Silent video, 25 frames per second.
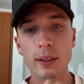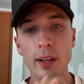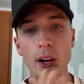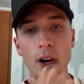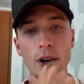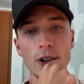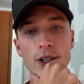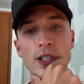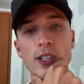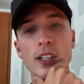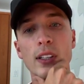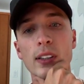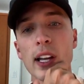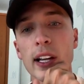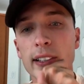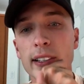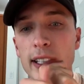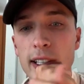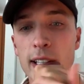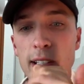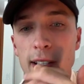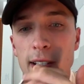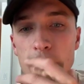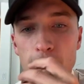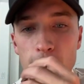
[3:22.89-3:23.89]
They are
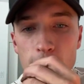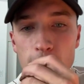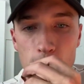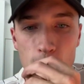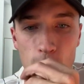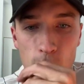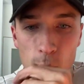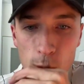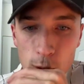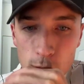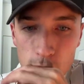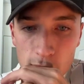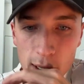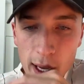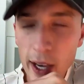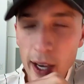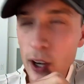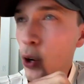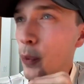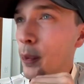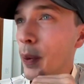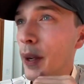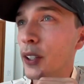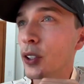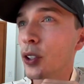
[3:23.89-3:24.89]
selected individuals. I
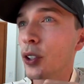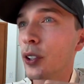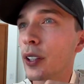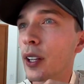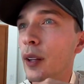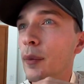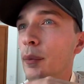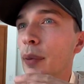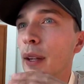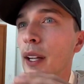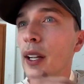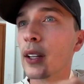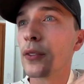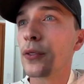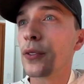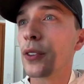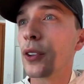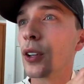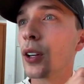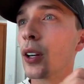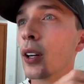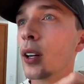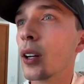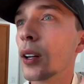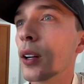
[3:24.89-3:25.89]
hope I don't get banned
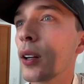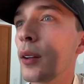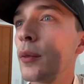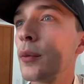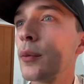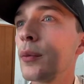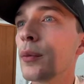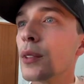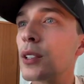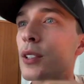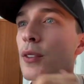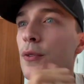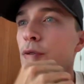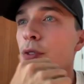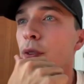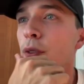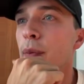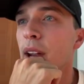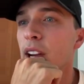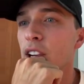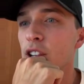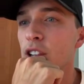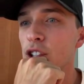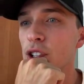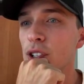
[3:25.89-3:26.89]
for
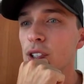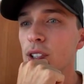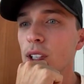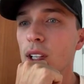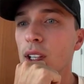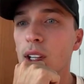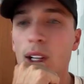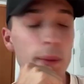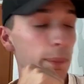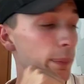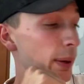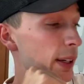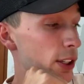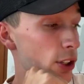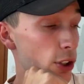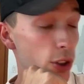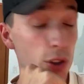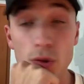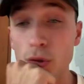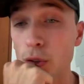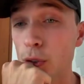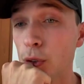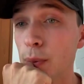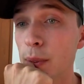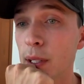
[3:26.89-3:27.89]
misinformation, but it's
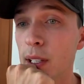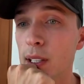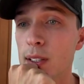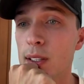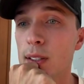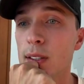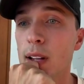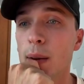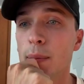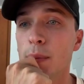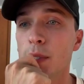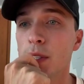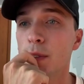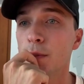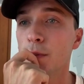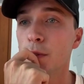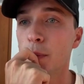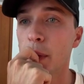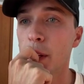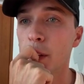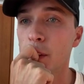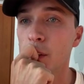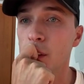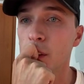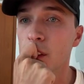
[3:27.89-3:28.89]
true because it's not
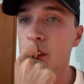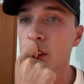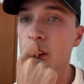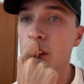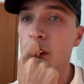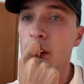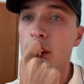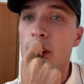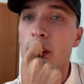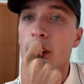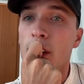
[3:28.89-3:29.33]
misinformation.